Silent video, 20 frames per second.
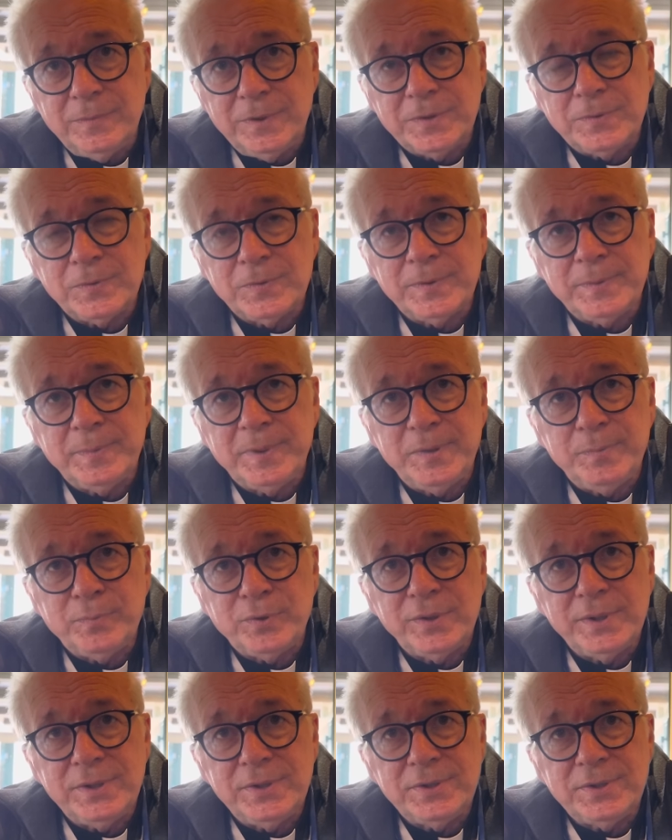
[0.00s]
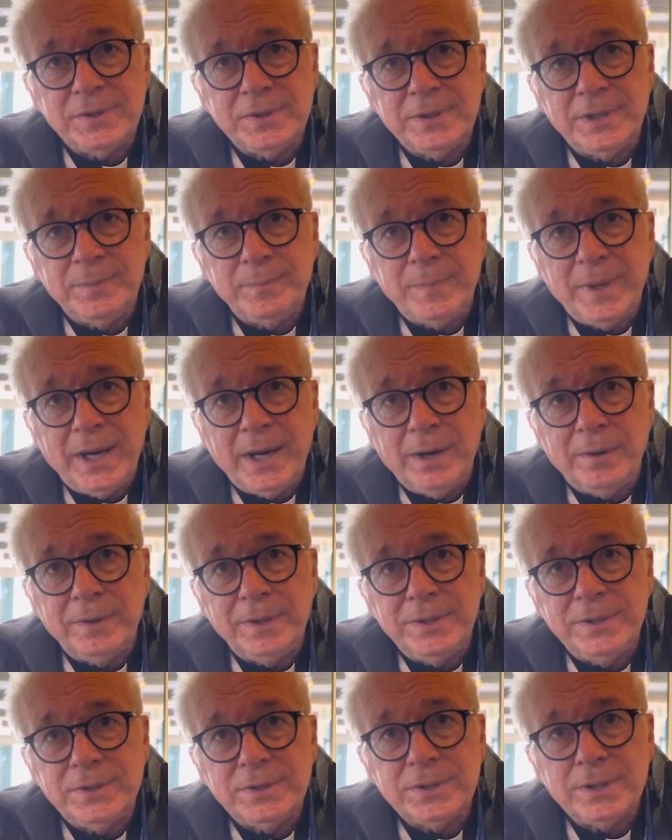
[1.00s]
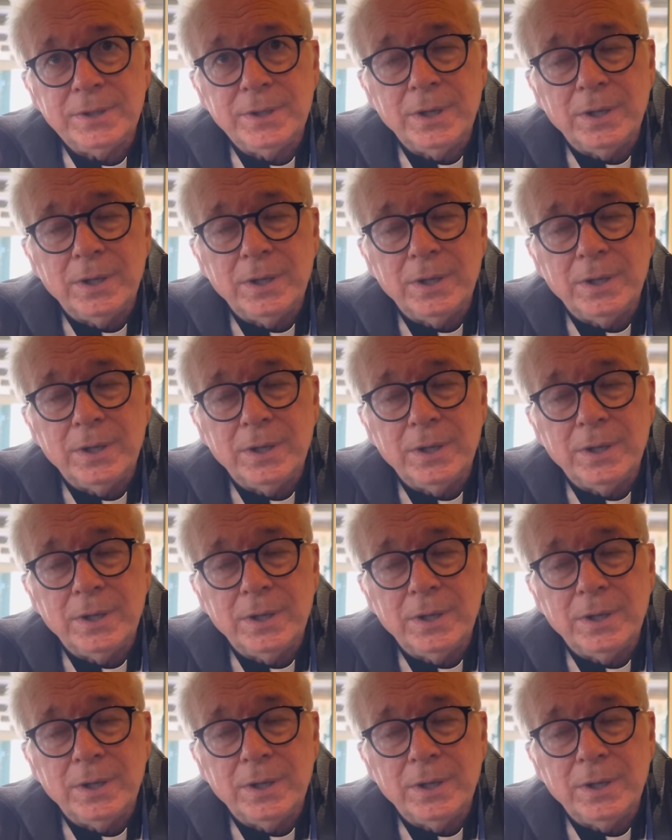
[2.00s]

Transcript: which would be priesthood and marriage.